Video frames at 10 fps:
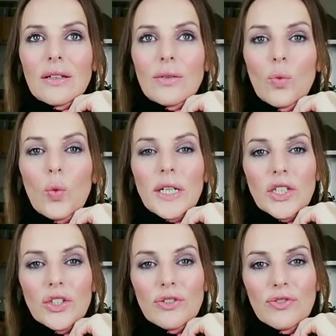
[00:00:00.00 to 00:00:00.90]

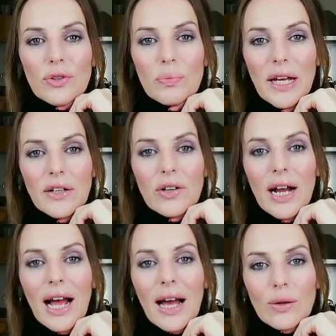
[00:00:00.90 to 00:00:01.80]
wish for better
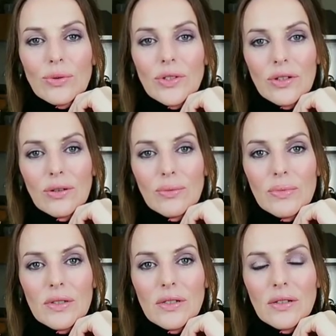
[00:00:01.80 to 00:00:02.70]

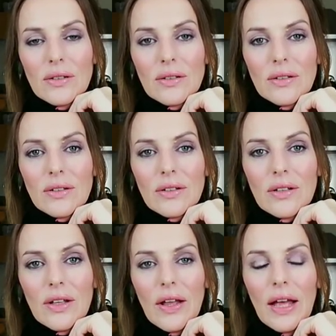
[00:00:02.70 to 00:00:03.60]
outcomes.
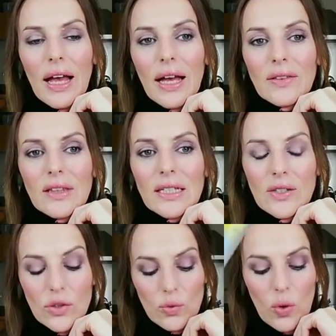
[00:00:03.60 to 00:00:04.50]
And this
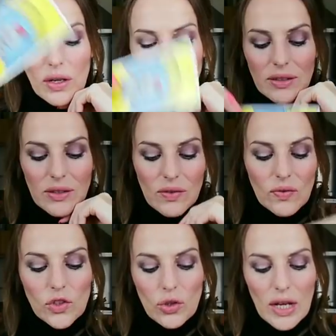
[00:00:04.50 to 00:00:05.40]
is what
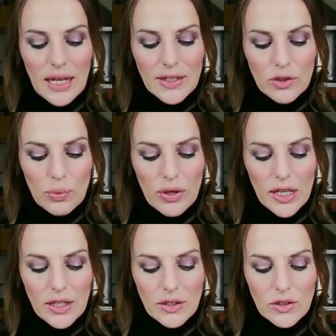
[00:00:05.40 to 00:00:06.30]
July is
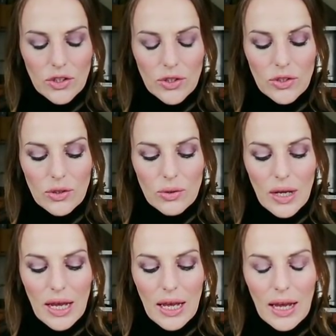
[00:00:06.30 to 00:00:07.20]
bringing to you,
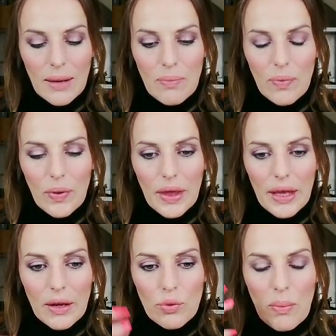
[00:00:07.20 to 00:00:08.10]

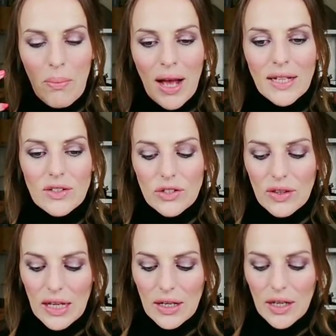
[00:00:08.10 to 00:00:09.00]
a reminder
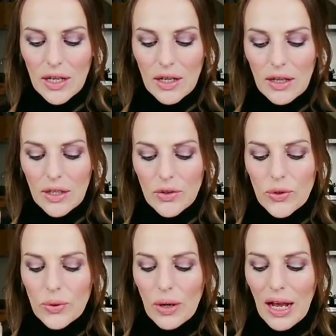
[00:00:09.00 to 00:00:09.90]
that
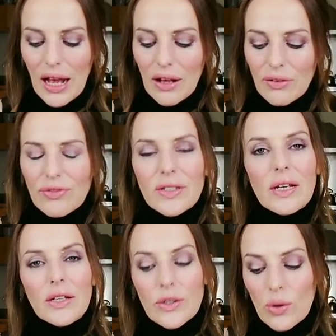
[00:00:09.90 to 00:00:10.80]
you
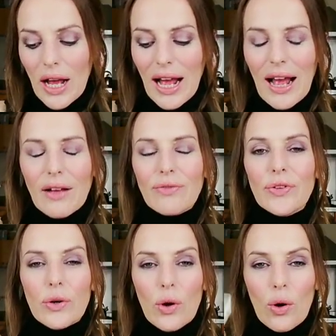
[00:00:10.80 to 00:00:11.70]
have
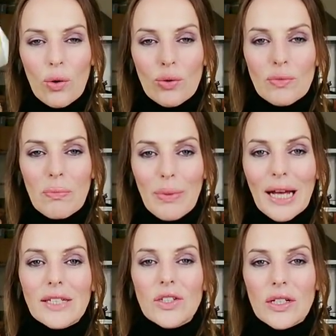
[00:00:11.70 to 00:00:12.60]
your own
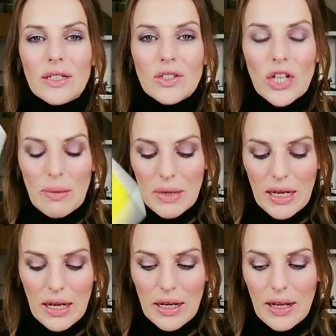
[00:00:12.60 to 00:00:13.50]
magic,
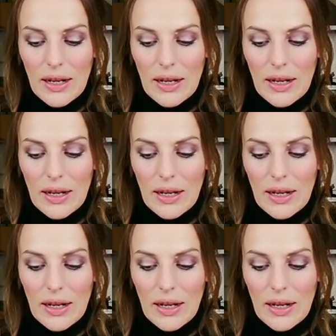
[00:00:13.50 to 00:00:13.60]
Gemini.